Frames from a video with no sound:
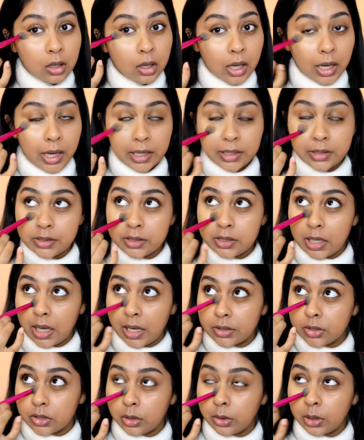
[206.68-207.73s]
And
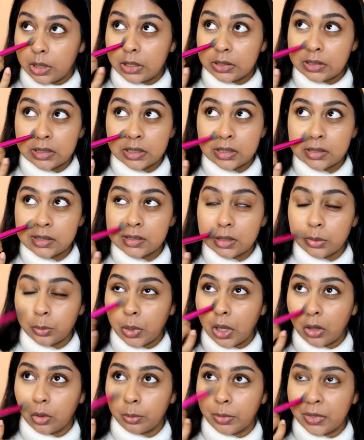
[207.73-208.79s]
yeah, so it didn't sit
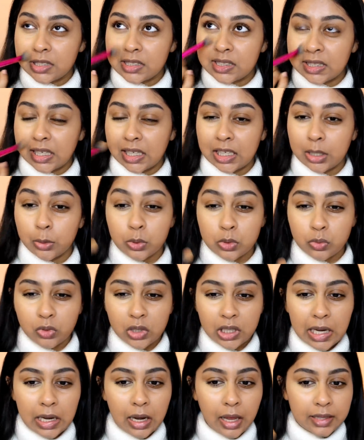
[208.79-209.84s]
well on my skin. It was
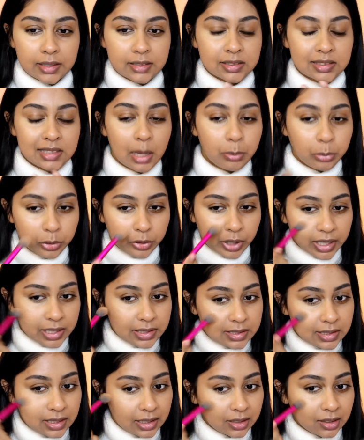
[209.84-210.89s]
really like
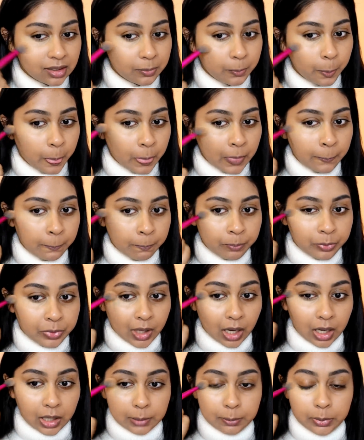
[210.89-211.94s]
separating.
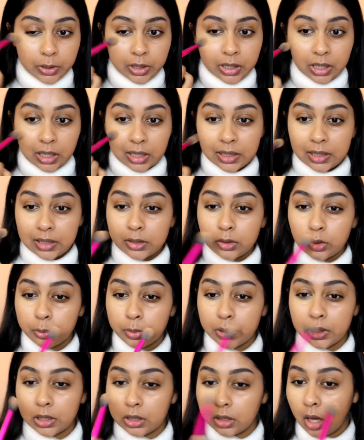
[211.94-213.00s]
I put it a little
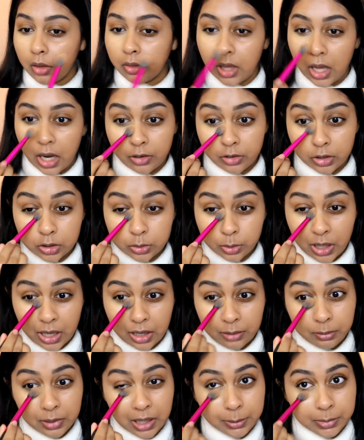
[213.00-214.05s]
bit in other areas where I
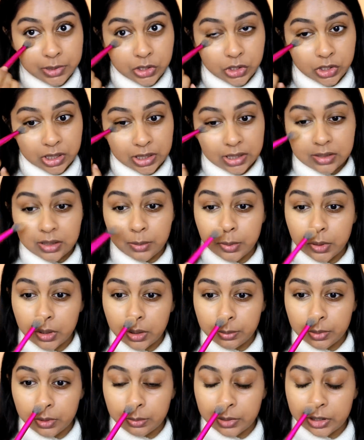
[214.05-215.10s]
had blemishes. I put it a
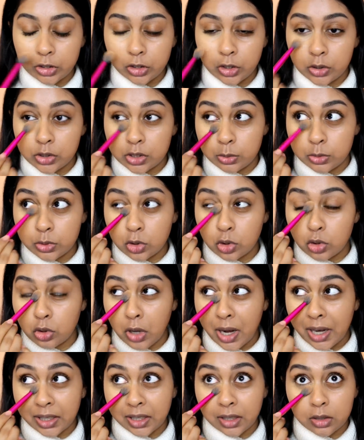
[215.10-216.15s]
bit on my nose. It was
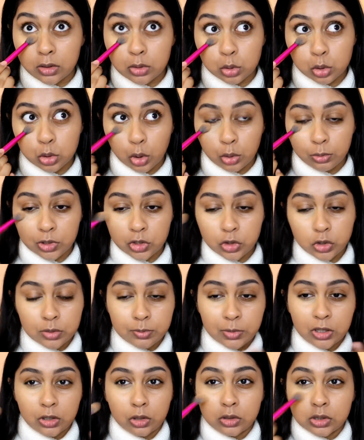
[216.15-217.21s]
cracking so much because
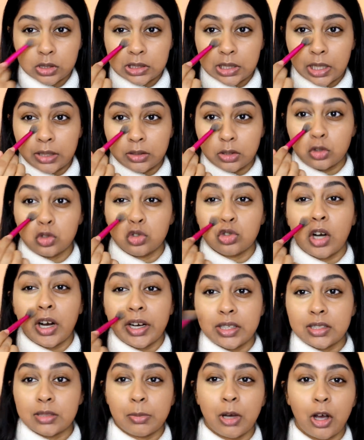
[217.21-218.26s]
my nose is like the
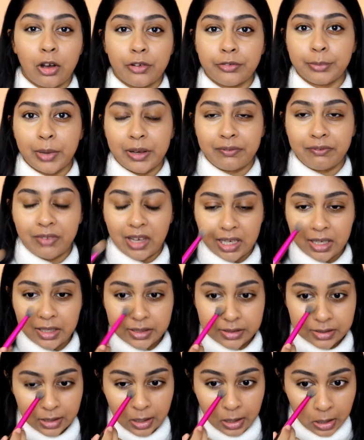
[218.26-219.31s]
driest part of my
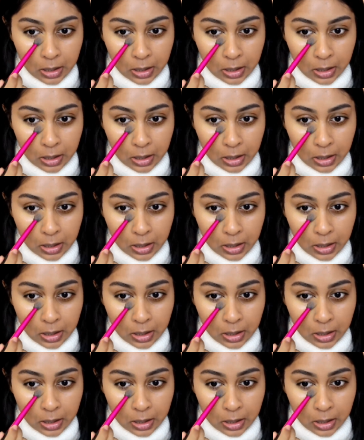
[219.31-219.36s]
face.